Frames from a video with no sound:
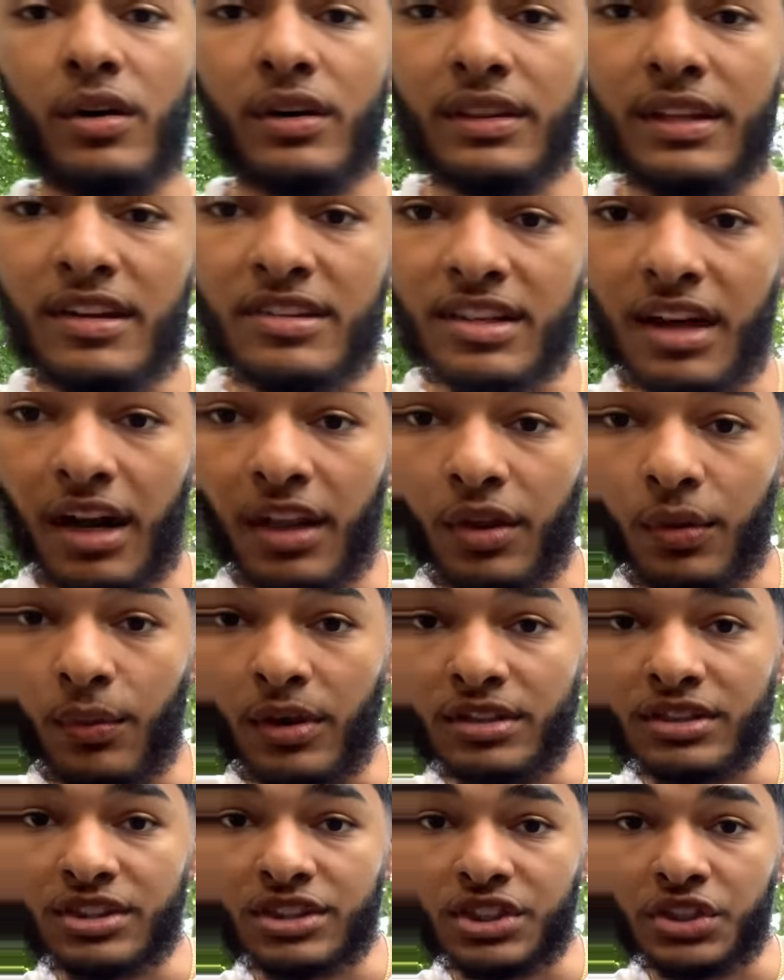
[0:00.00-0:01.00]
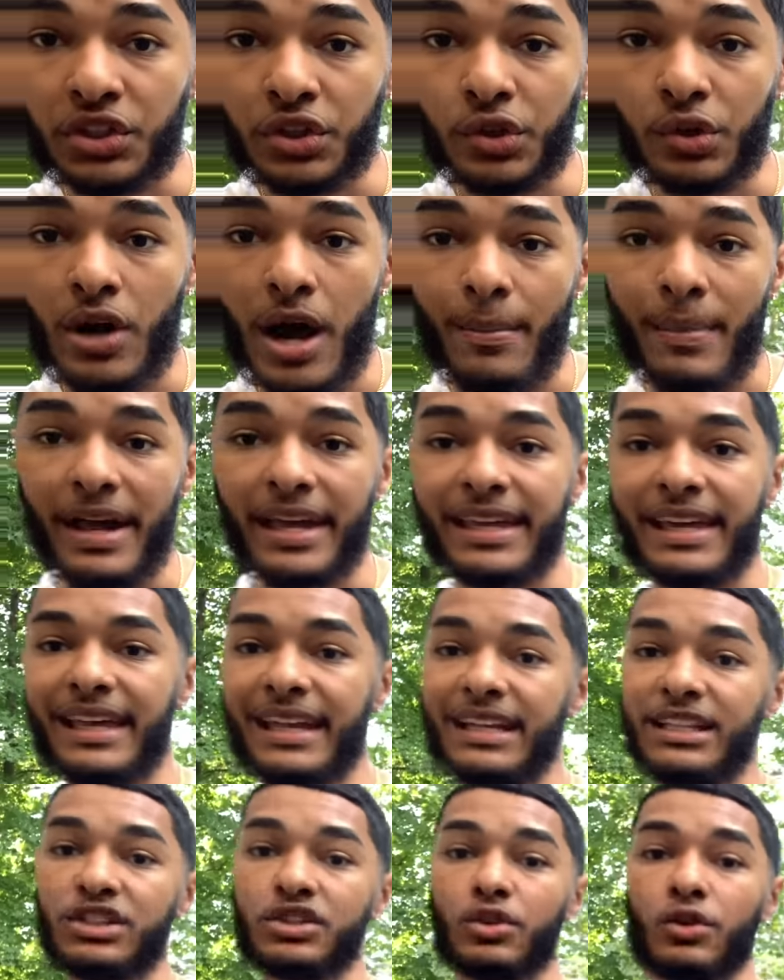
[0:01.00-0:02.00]
There's other ones too. I might get
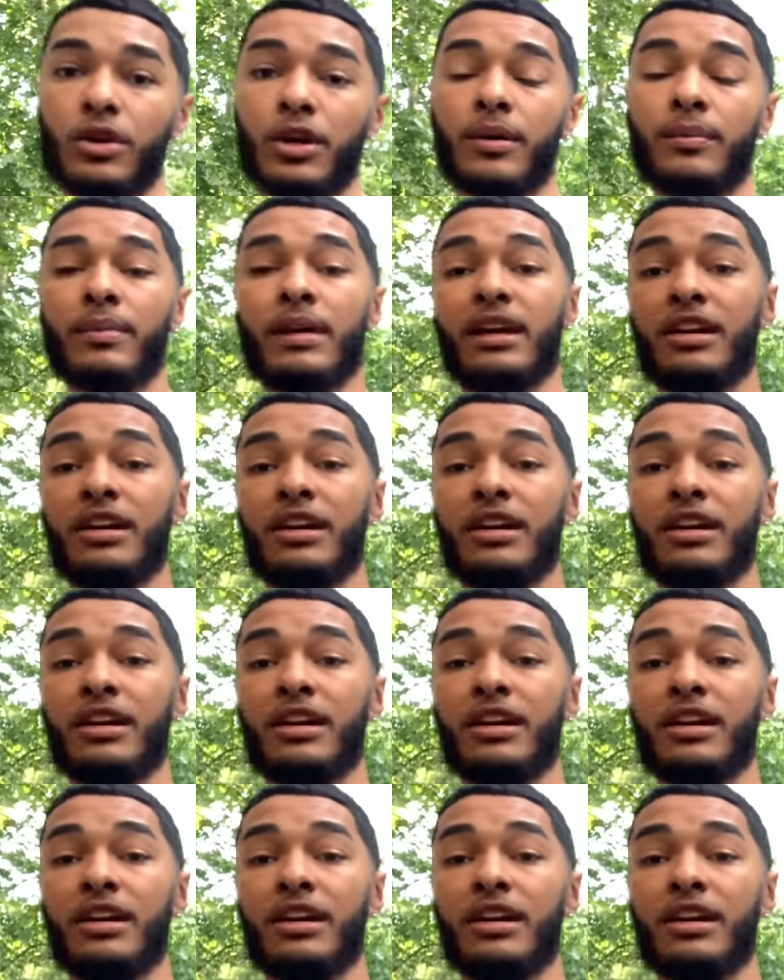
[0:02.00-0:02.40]
into them